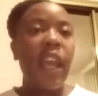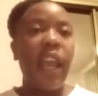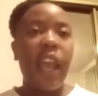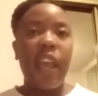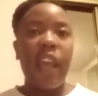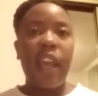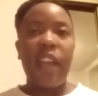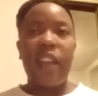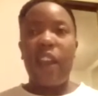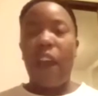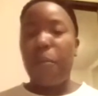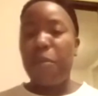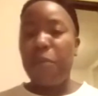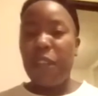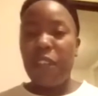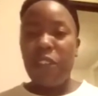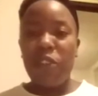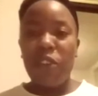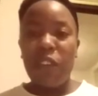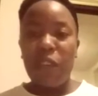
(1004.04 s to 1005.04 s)
and I
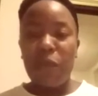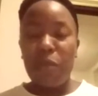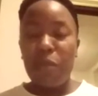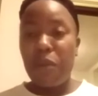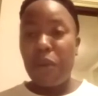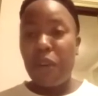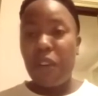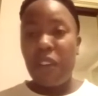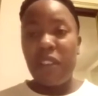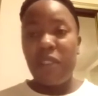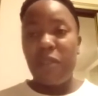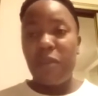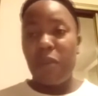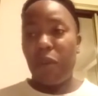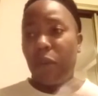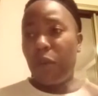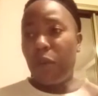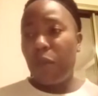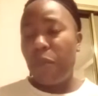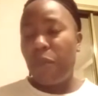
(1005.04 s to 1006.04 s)
mean, you could put
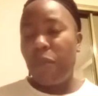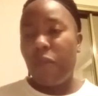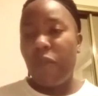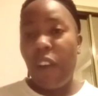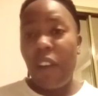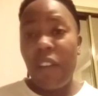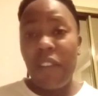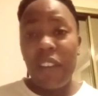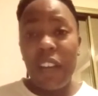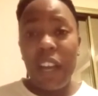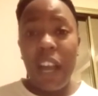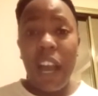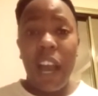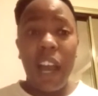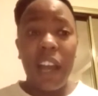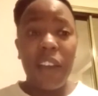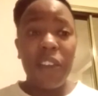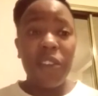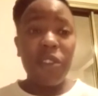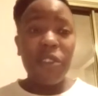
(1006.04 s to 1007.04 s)

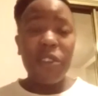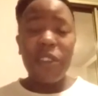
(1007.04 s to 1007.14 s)
avocado,